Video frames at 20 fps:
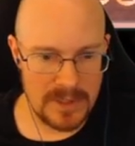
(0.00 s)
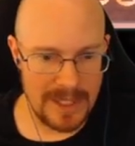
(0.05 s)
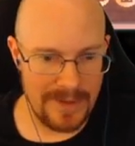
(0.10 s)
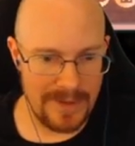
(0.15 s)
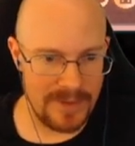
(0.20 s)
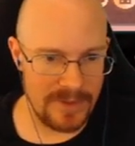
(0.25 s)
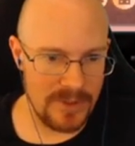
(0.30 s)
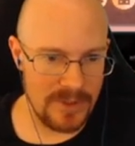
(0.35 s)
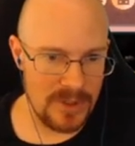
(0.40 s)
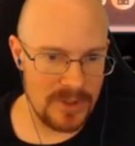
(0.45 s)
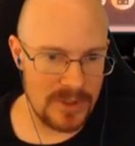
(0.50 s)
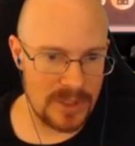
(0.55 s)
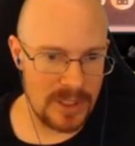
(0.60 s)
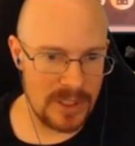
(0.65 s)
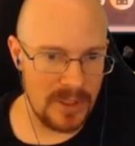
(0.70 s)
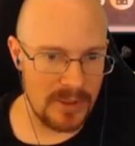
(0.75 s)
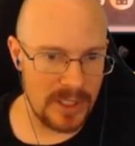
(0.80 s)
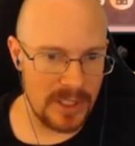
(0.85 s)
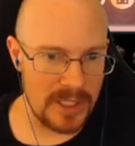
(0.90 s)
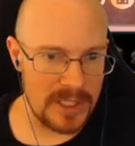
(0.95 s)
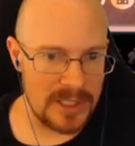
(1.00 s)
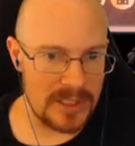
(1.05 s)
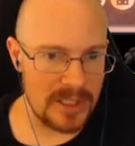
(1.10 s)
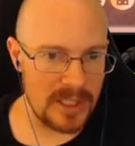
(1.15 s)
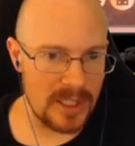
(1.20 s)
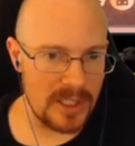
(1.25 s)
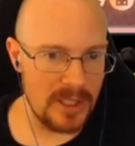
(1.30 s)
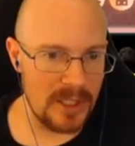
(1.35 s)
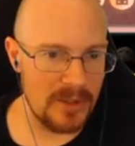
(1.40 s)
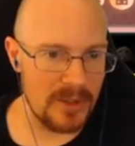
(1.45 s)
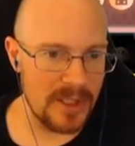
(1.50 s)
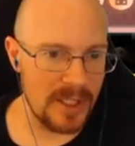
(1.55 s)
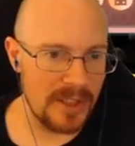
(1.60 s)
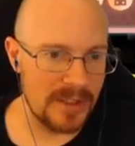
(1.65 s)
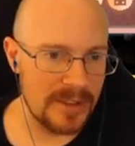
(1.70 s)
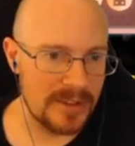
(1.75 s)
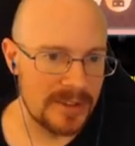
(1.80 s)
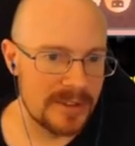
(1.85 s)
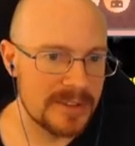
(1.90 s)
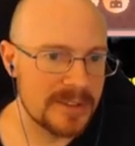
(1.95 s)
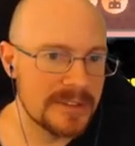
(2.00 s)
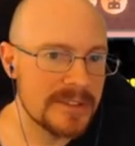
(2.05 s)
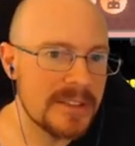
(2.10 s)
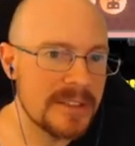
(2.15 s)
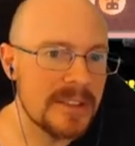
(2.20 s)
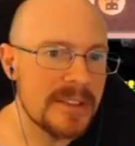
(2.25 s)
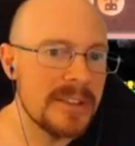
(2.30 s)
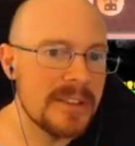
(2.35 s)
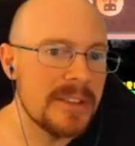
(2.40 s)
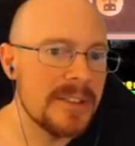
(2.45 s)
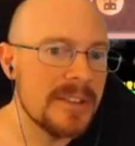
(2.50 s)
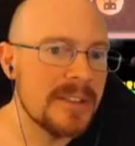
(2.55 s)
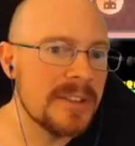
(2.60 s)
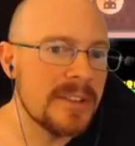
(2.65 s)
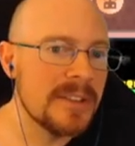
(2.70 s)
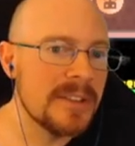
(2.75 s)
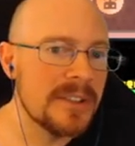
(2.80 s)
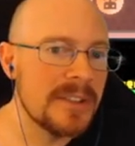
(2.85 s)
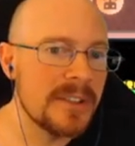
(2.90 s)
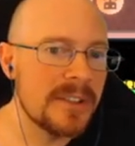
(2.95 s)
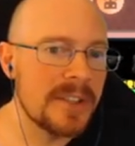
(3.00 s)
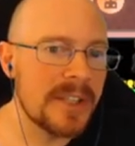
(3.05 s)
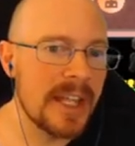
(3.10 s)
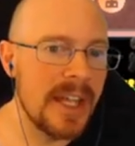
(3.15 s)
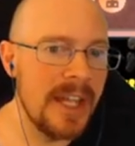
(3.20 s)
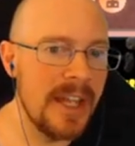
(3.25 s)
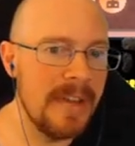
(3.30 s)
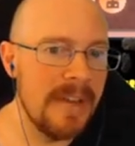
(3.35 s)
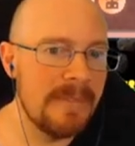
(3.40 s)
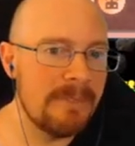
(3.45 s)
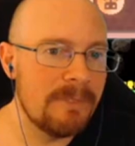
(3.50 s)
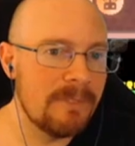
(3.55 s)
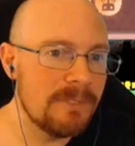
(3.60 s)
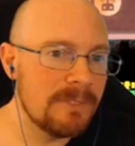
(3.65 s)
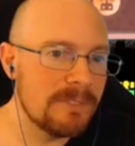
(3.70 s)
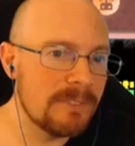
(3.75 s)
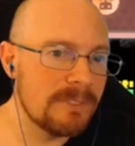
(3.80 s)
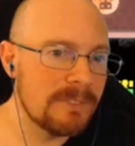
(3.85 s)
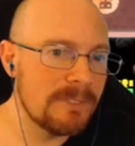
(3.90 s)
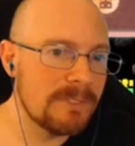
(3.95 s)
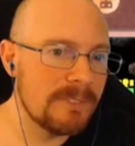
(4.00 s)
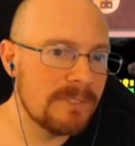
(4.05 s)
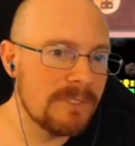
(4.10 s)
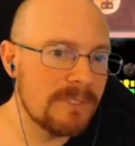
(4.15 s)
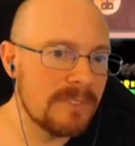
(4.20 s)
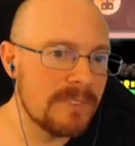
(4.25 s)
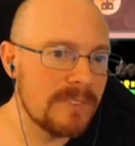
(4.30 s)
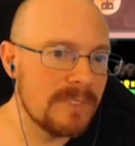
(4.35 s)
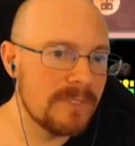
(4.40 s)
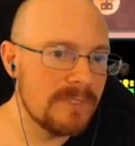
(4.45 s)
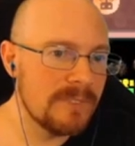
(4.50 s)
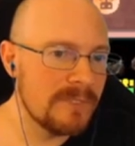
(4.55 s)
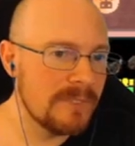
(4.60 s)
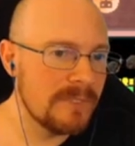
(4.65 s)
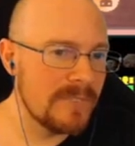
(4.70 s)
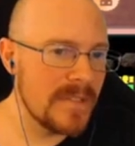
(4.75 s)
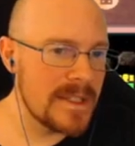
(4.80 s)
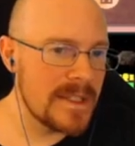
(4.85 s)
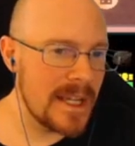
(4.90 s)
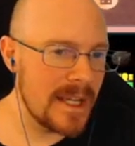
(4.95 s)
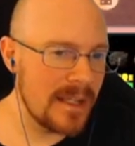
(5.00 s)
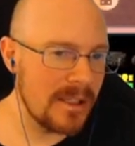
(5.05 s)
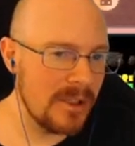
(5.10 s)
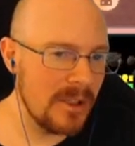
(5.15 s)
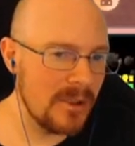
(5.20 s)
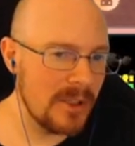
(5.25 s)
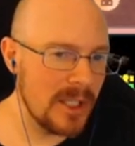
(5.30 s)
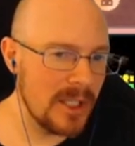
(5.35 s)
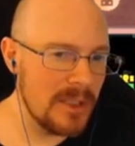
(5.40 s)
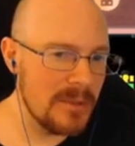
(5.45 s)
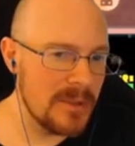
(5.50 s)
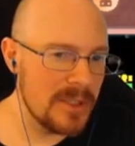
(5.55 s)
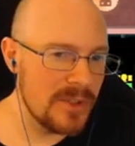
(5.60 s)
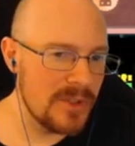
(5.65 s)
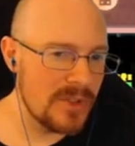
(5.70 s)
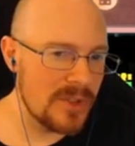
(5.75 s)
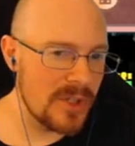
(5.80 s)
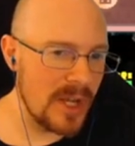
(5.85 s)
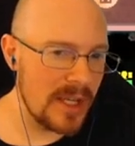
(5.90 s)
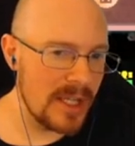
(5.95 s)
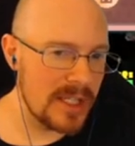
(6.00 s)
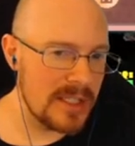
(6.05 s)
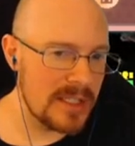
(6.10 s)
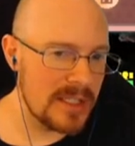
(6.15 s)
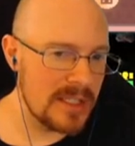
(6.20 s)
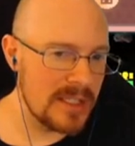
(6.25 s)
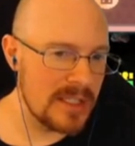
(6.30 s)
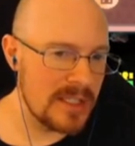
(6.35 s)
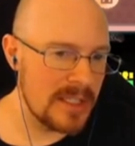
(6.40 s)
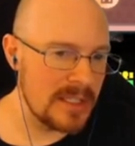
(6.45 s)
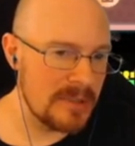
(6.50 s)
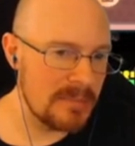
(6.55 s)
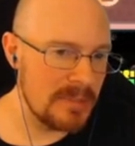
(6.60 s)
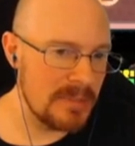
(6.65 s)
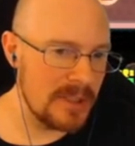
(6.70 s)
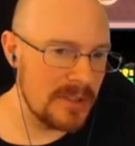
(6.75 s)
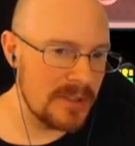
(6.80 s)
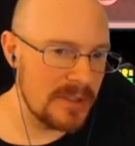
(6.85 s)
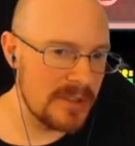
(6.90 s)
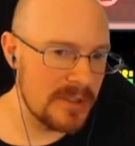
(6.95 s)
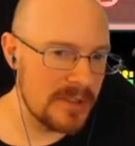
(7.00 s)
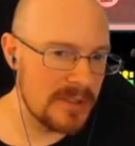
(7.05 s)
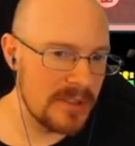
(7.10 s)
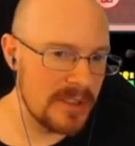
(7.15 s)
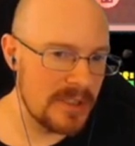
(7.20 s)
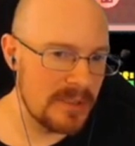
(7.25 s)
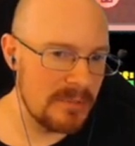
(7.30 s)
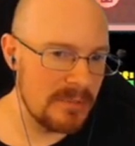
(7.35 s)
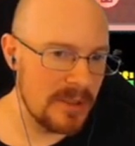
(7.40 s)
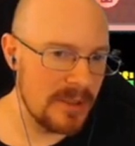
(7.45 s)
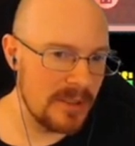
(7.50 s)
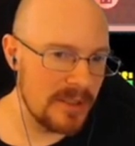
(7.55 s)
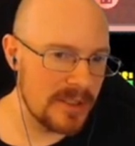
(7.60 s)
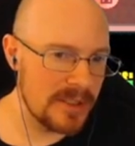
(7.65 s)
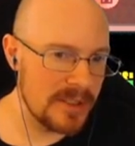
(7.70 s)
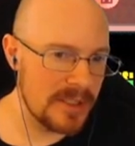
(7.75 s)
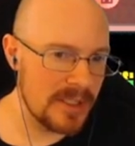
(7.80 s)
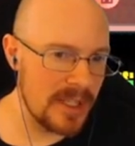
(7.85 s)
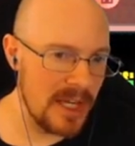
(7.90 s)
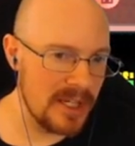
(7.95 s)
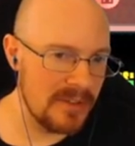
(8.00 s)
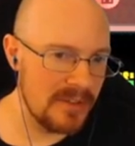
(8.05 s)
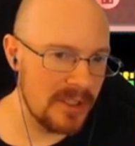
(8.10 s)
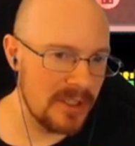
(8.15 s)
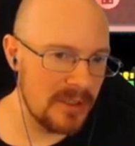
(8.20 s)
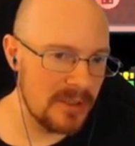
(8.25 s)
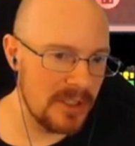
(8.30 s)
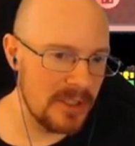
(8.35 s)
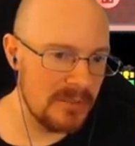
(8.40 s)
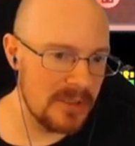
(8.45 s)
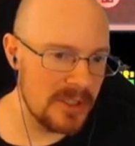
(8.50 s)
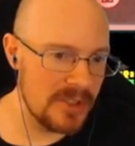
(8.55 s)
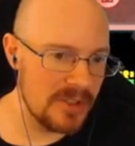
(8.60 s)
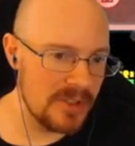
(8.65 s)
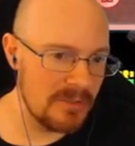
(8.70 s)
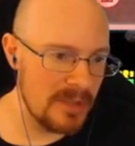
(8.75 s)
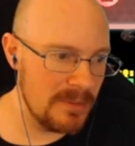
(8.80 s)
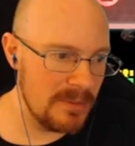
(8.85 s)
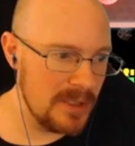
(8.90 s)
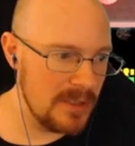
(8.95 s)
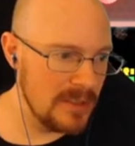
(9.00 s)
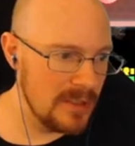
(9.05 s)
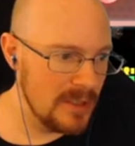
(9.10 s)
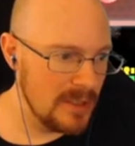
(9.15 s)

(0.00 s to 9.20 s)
I haven't even used cloaking. Let's look at cloaking. Okay. Is that a cloaking image? I guess it doesn't appear, disappear. It's kind of a cloaking image, maybe?